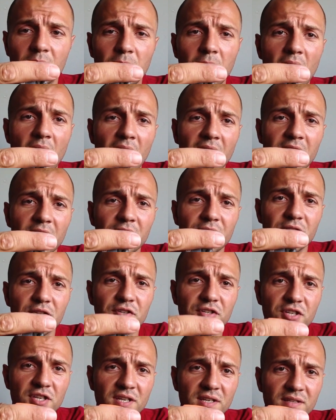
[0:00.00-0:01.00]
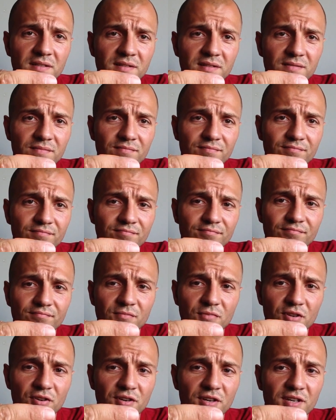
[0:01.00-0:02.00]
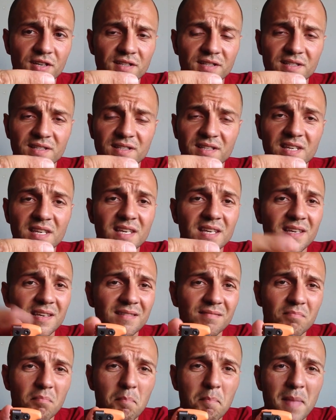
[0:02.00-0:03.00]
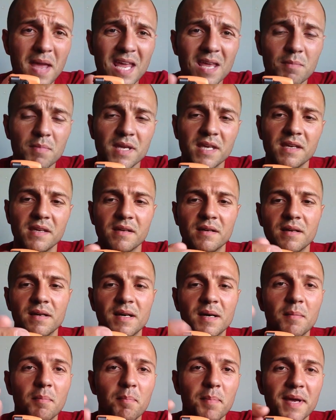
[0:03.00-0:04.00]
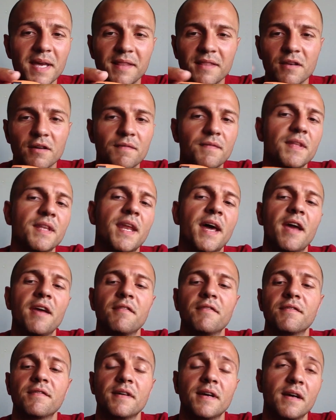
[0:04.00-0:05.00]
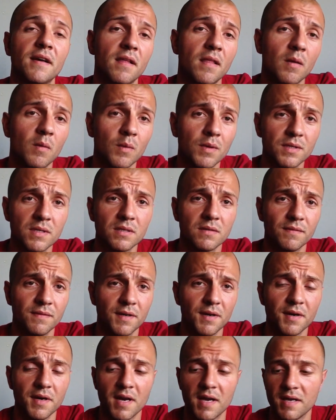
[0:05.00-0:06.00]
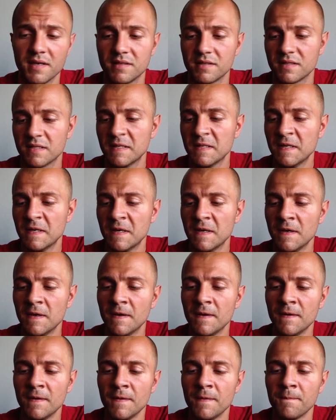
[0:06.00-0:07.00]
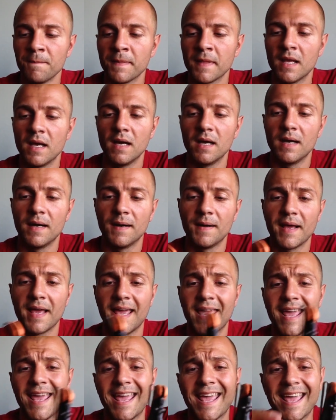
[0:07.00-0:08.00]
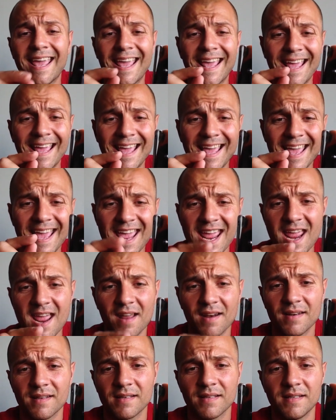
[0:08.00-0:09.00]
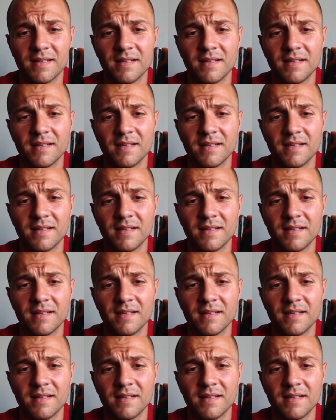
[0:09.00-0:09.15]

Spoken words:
pocket of your jeans. You're gonna see maybe a bit of the knife, which is very nice. And